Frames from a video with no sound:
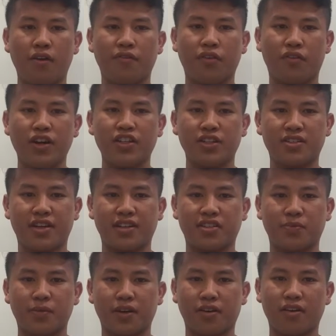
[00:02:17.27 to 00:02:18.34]
For each
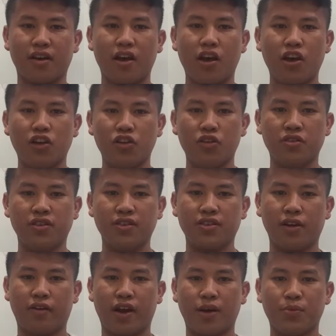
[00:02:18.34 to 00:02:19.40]
assessment,
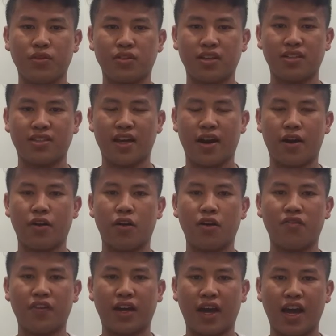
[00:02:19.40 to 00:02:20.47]
users are able to set a
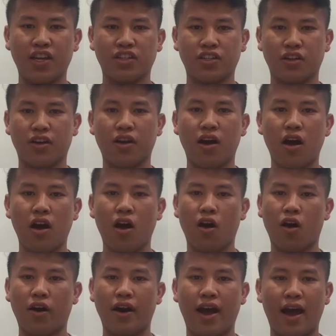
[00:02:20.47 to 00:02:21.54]
notification
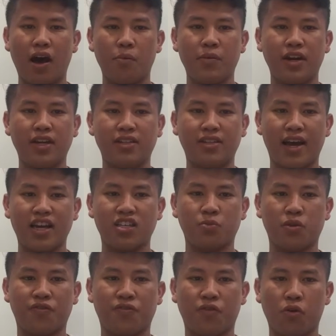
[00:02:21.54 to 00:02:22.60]
on how many days
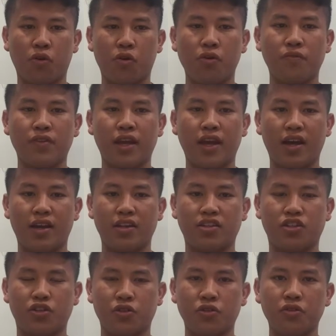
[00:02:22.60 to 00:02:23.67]
before it
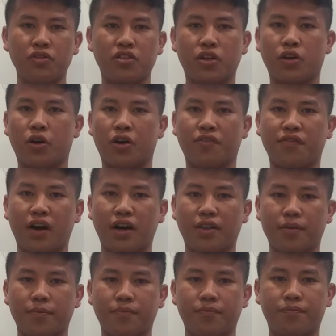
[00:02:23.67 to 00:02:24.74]
is due to notify
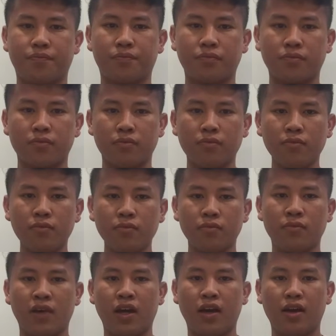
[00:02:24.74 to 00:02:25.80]
them.
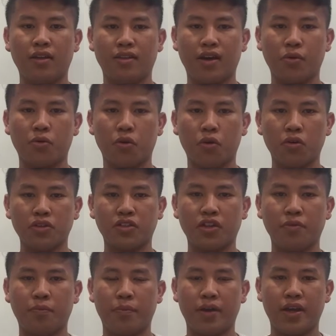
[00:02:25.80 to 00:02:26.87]
There will
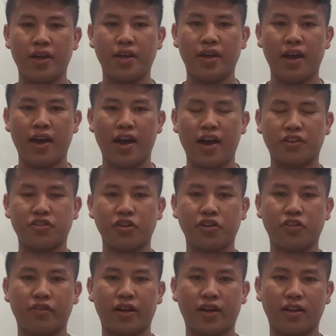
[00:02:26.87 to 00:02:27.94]
also be
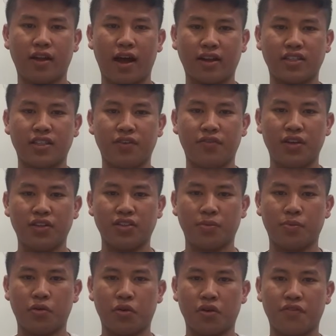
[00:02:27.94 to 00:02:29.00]
extracurricular activity
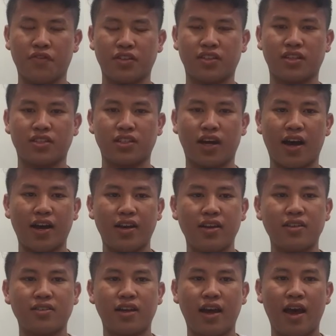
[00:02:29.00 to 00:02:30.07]
support for
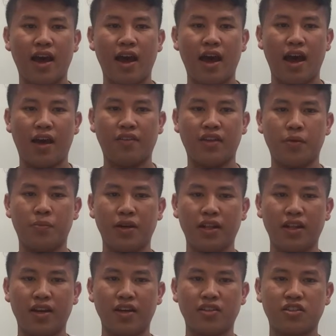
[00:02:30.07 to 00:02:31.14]
societies and the
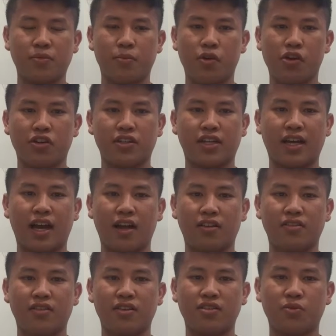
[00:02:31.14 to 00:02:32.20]
ability to merge
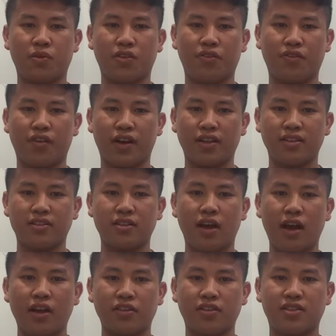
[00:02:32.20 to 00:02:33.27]
calendars with friends
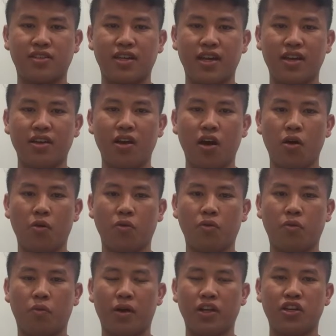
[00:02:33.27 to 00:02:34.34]
to see
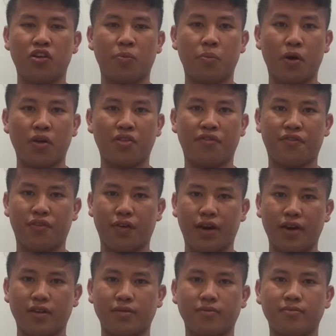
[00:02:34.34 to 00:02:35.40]
when you're both free.